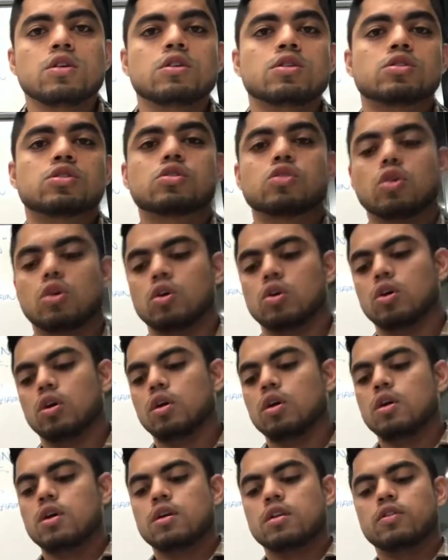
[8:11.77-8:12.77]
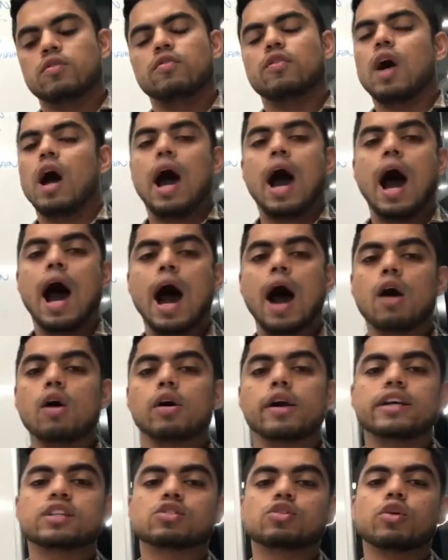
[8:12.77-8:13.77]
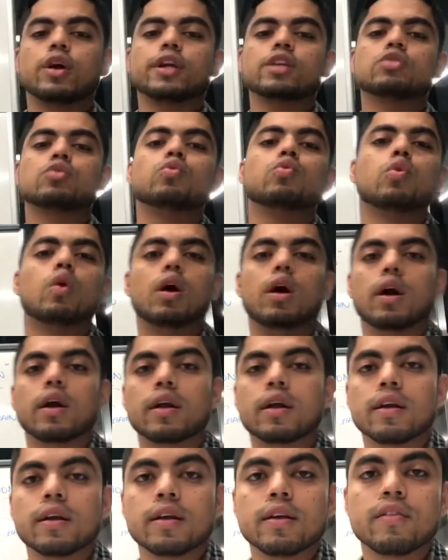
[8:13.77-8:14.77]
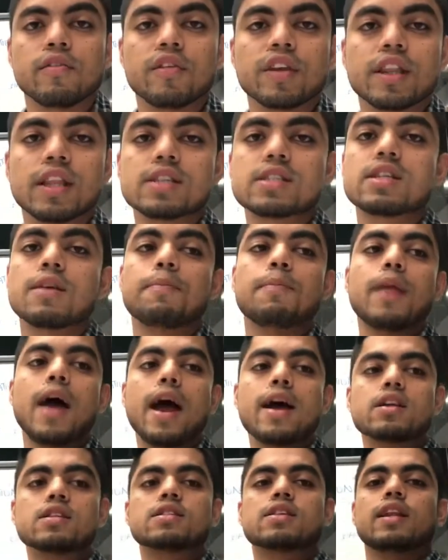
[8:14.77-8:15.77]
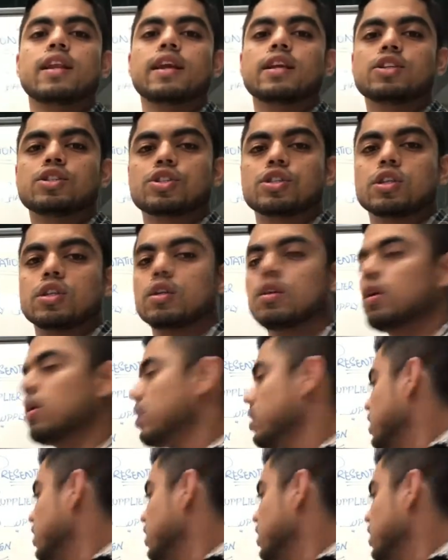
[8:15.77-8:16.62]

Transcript: So how it's going to work with the supplier selection,